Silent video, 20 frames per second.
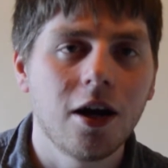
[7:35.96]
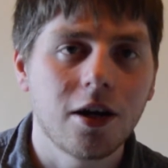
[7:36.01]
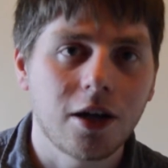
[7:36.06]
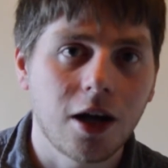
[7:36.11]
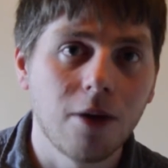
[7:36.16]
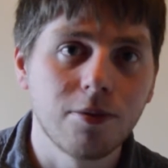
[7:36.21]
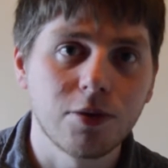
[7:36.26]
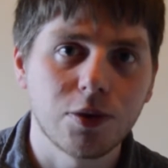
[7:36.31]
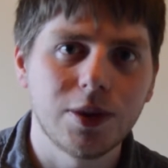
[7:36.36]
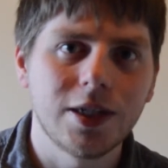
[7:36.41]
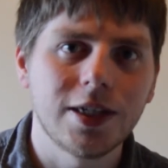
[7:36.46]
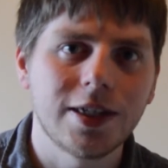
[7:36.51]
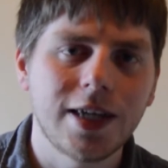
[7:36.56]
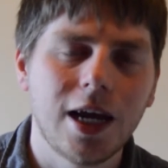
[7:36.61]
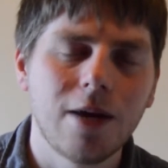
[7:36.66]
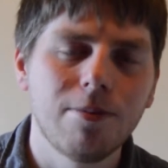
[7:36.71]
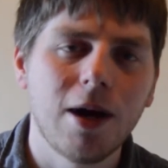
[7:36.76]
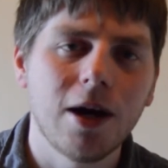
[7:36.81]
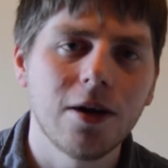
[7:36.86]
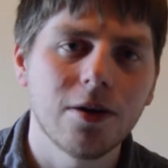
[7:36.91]
comes with the
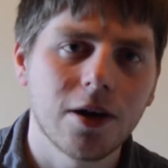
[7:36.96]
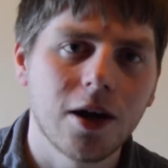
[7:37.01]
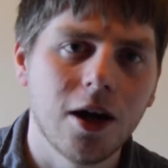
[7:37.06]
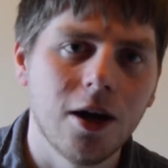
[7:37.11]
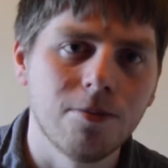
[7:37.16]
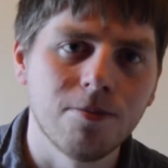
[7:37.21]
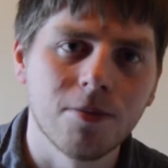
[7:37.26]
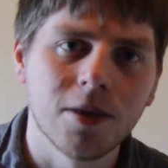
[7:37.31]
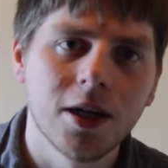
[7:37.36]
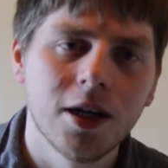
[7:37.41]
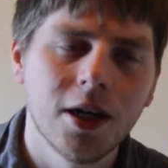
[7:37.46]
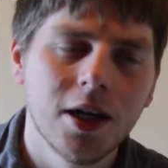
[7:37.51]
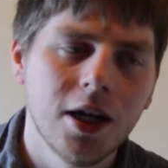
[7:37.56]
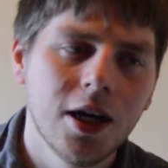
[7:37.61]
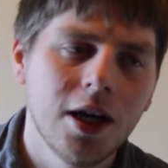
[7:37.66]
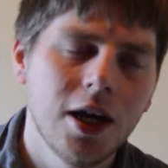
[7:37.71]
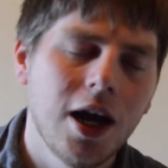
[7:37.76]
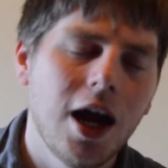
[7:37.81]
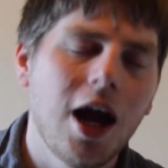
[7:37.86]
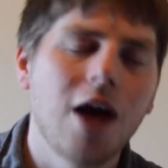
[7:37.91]
same outcome.
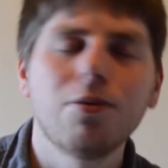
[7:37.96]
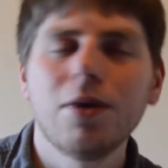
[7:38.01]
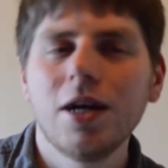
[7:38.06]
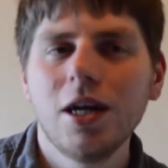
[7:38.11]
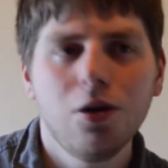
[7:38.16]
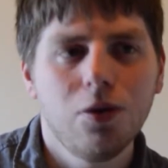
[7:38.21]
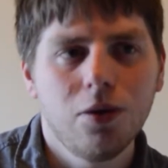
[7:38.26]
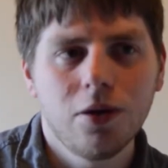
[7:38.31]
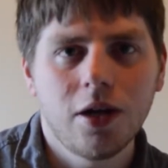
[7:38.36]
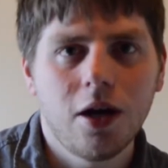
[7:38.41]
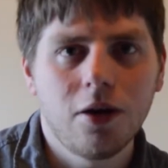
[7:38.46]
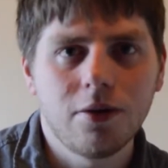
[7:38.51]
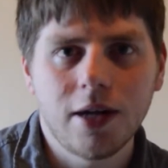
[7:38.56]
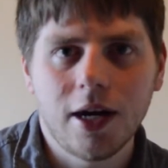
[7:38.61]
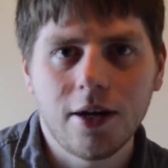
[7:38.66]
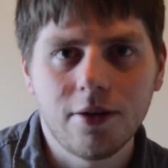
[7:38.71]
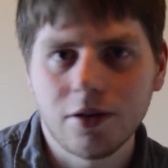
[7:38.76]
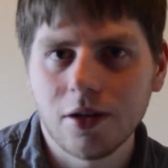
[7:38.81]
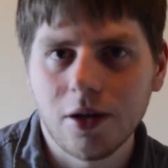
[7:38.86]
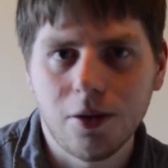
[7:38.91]
And we all know
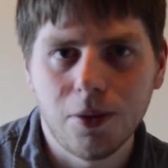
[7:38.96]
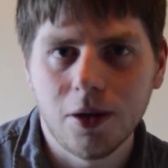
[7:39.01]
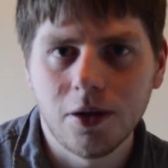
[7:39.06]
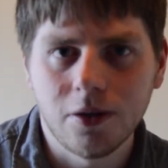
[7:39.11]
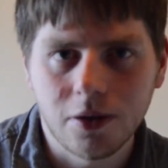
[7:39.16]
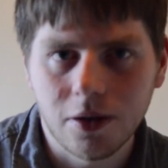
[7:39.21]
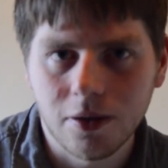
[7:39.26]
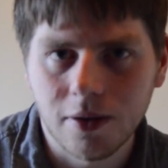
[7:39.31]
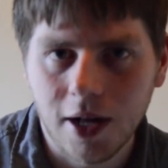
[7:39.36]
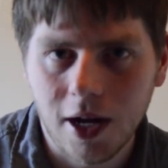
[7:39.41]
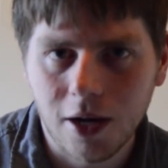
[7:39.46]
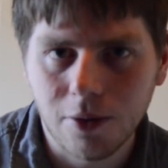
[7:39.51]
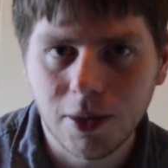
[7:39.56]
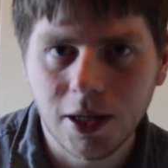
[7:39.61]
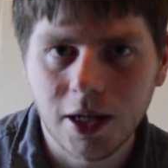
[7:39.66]
Naruto won't do that.